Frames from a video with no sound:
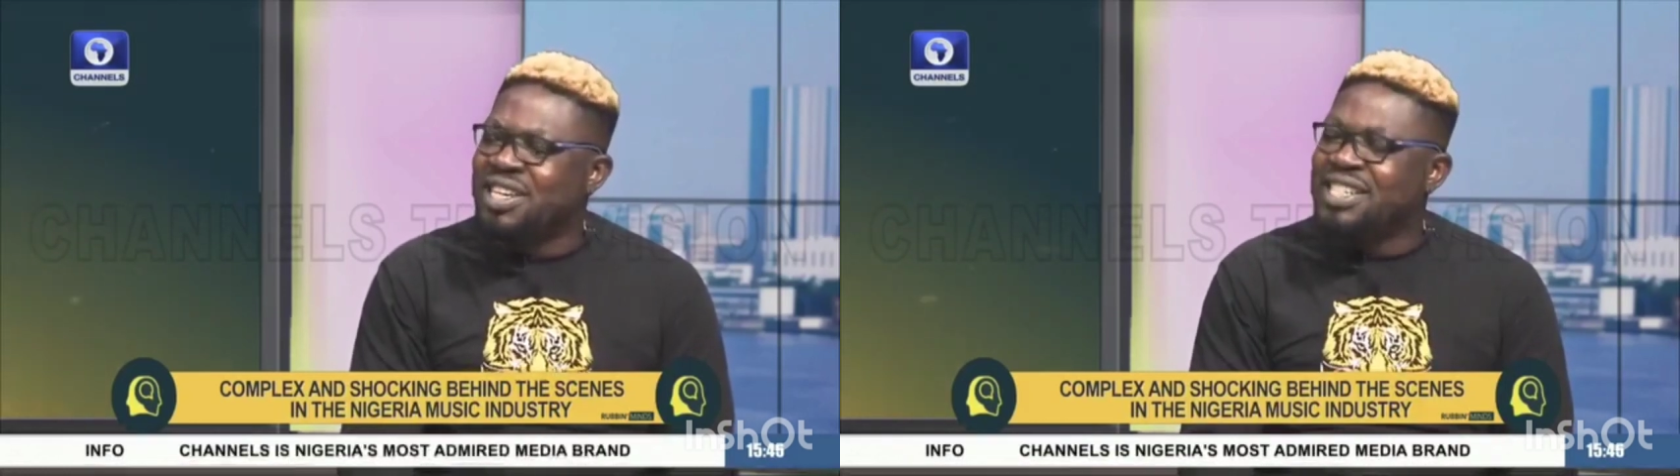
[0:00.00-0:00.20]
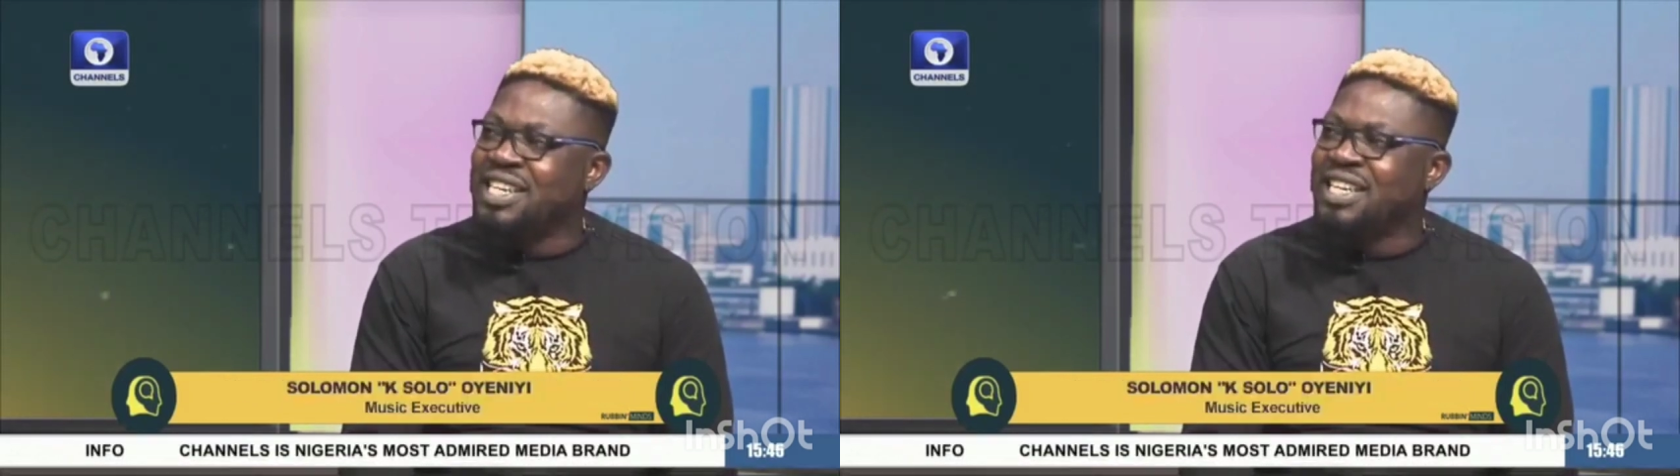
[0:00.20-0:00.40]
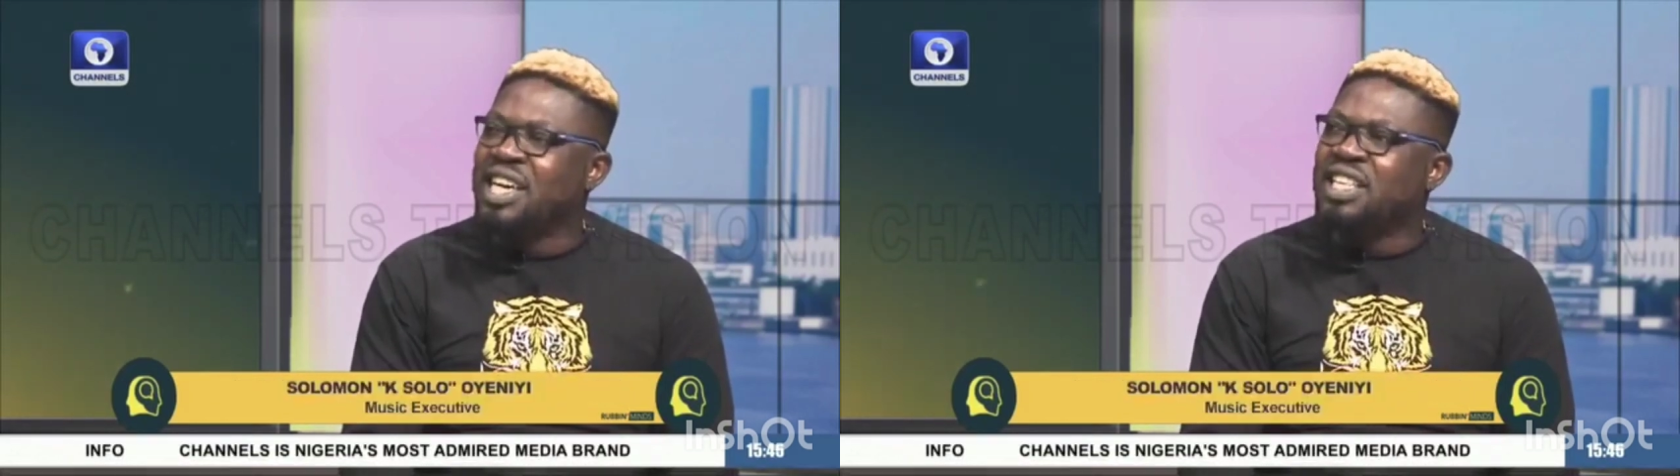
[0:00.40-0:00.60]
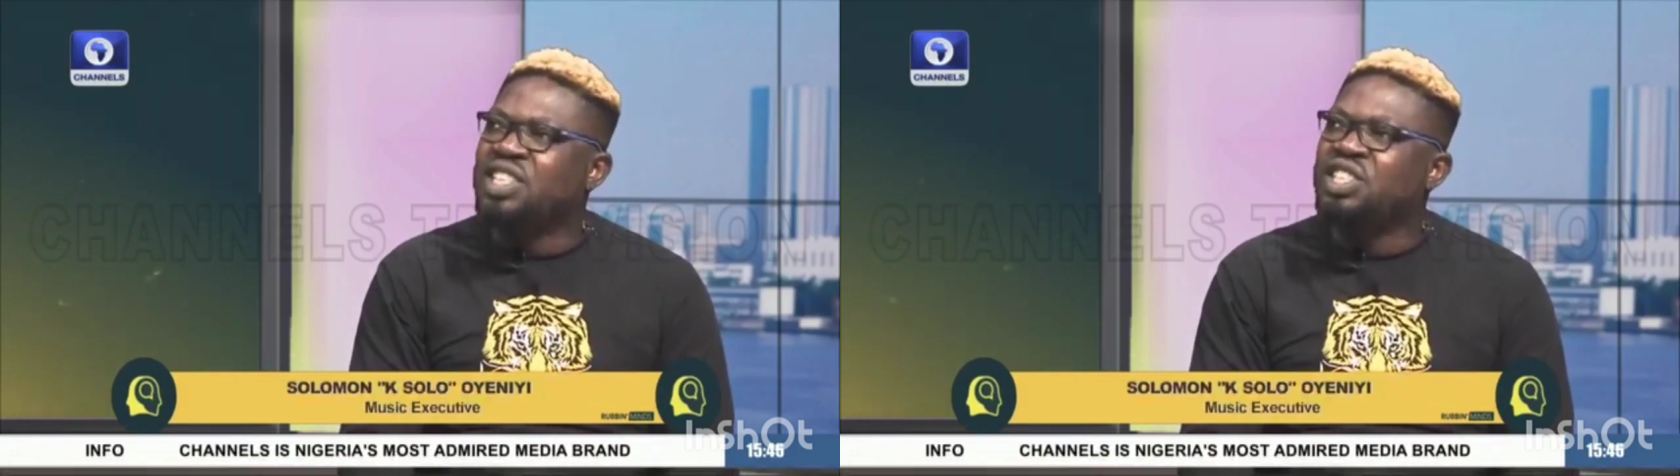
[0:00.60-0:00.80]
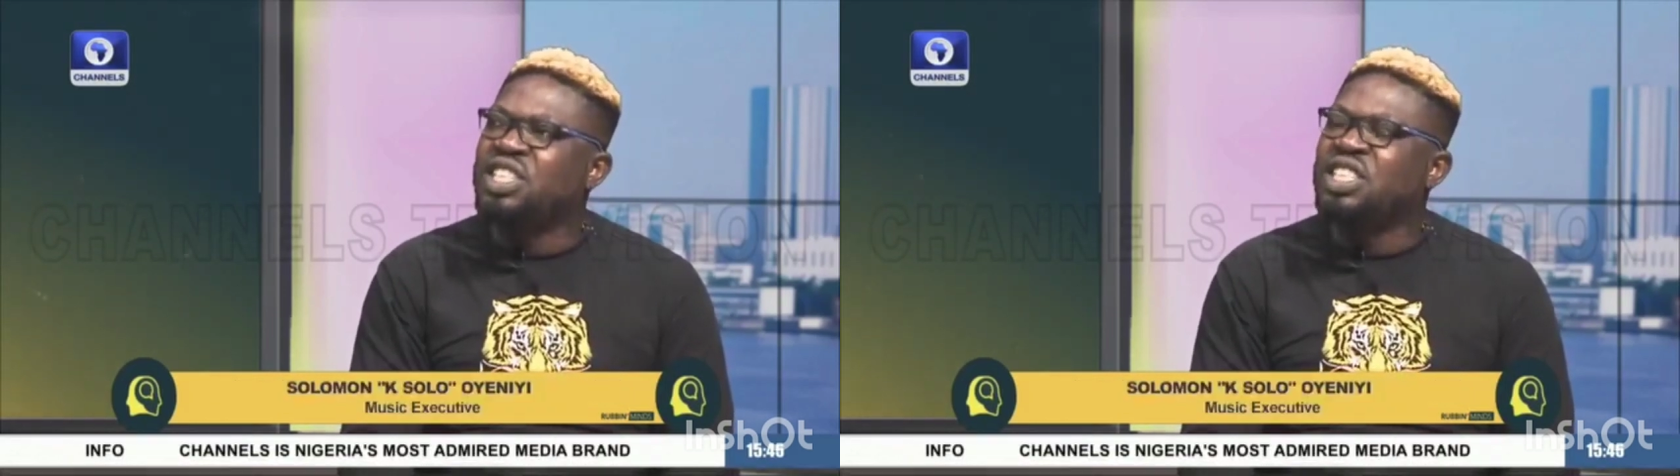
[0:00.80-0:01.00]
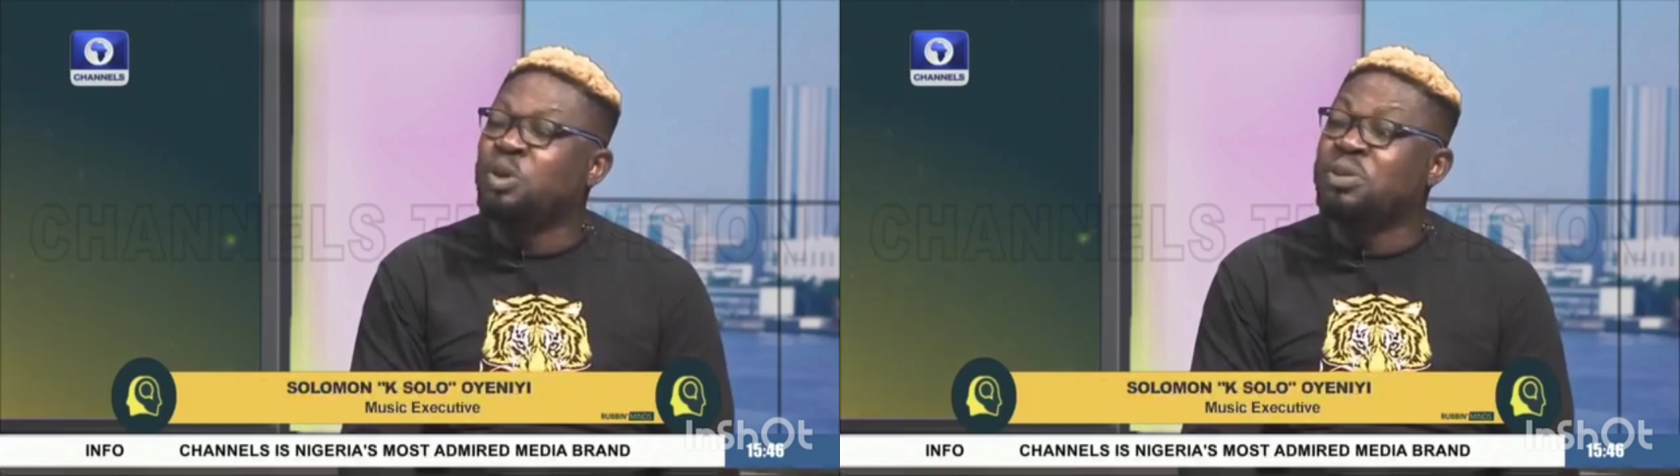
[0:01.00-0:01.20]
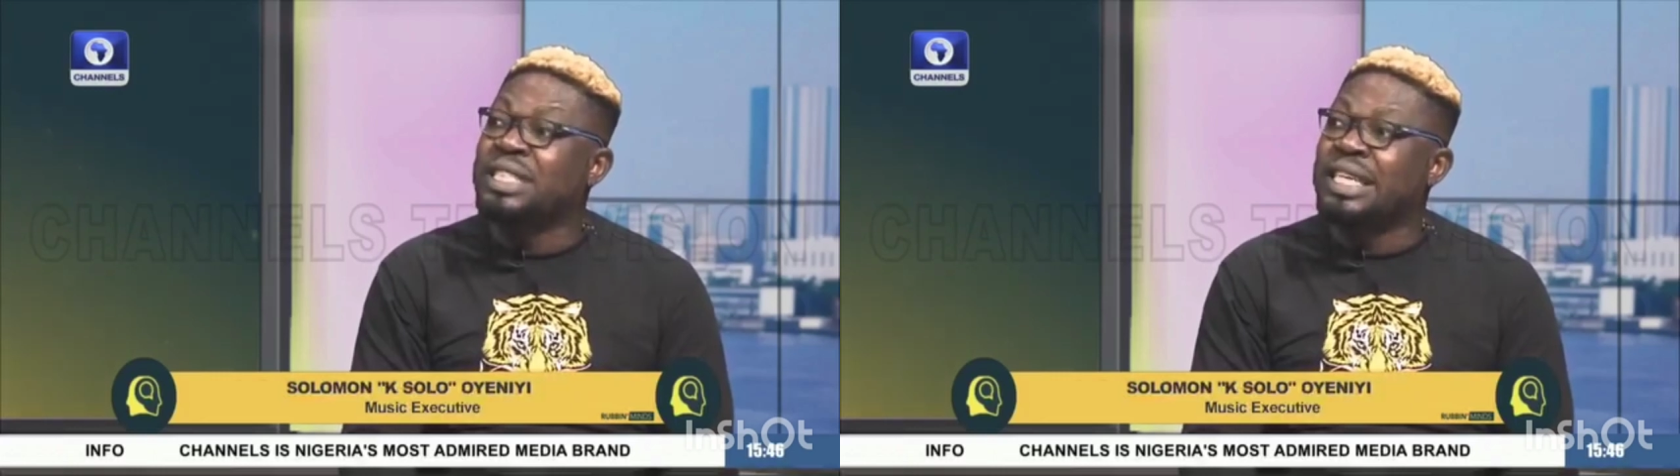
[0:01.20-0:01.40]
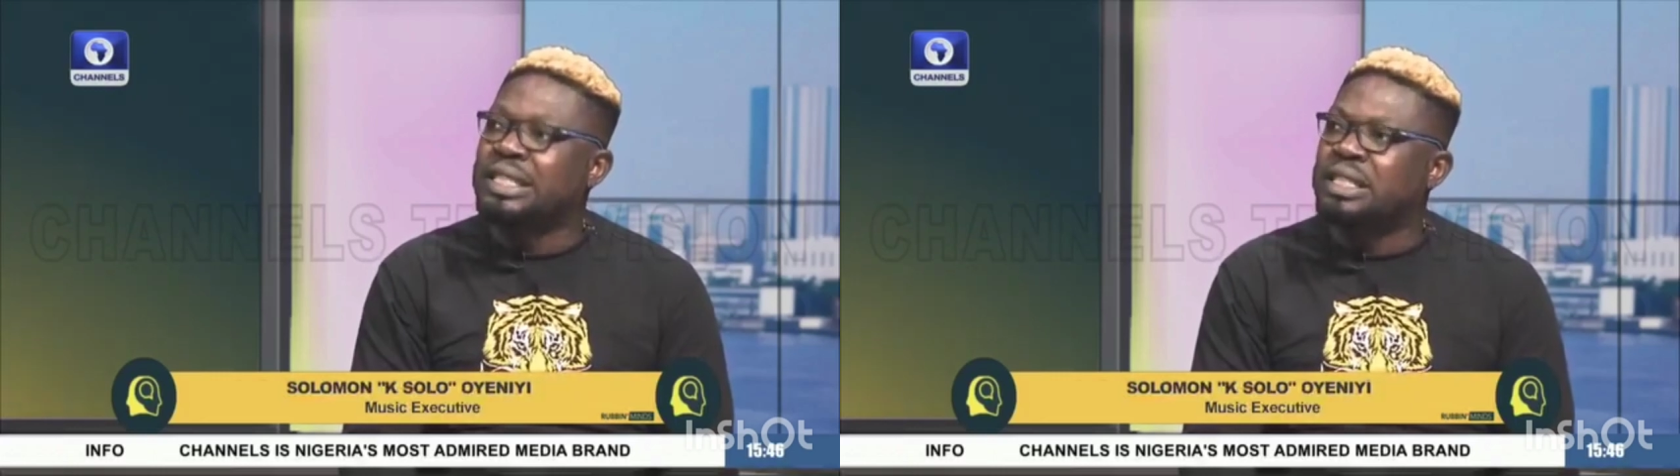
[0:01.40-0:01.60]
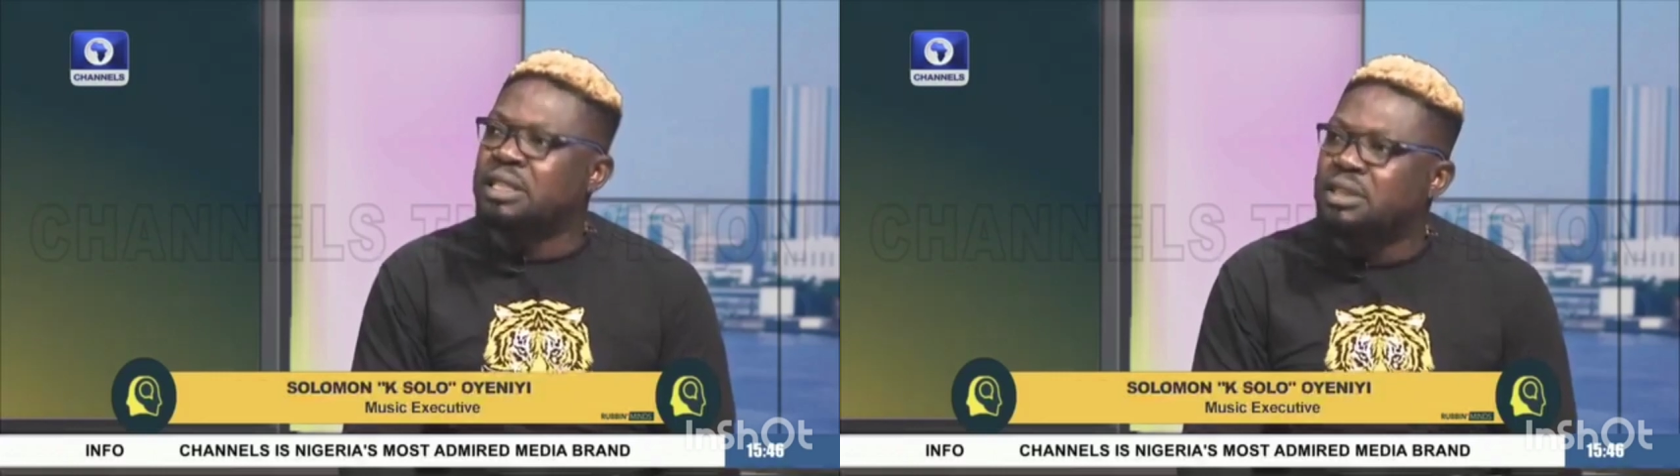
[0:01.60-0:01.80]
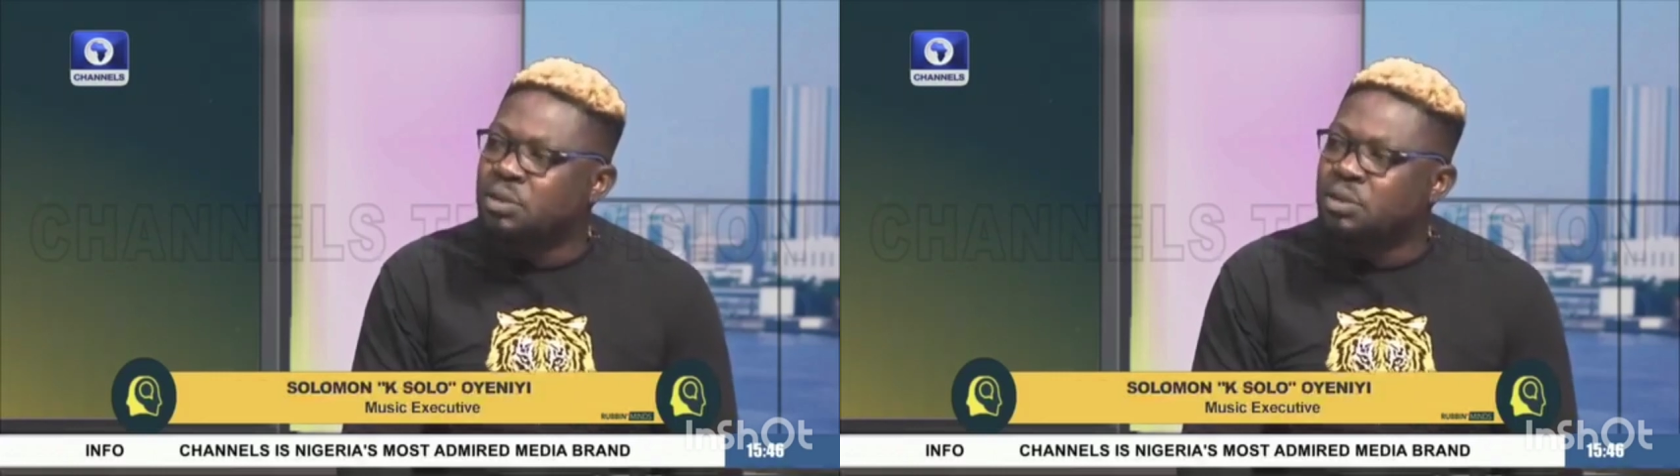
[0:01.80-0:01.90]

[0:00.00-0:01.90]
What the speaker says: See, the street is upset.